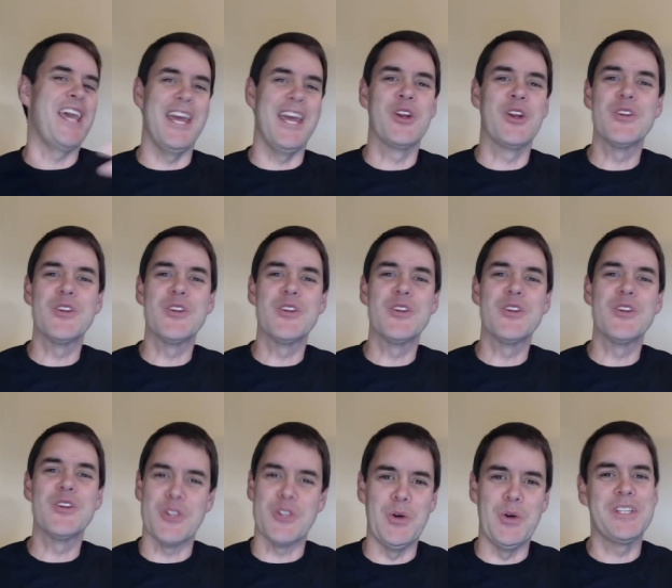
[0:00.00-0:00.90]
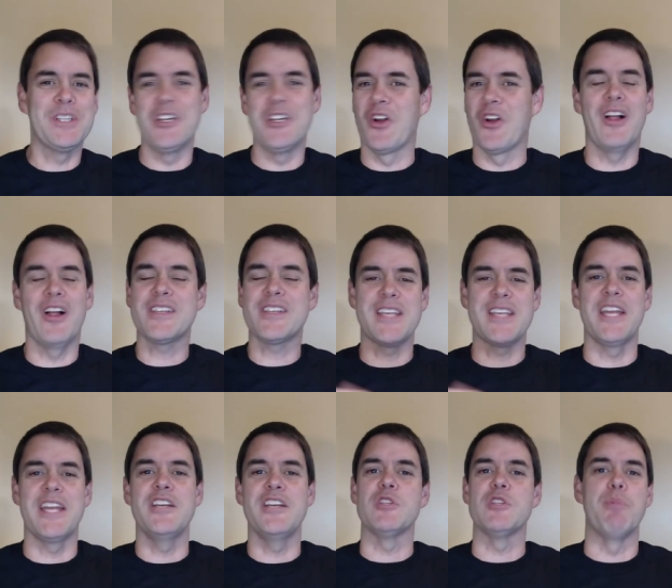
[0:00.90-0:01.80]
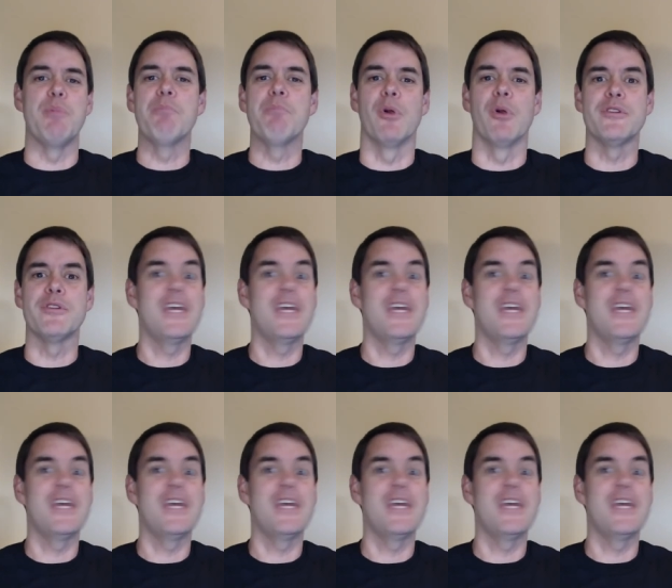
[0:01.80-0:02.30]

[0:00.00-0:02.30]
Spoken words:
10 years old and you're all excited and you have this big birthday,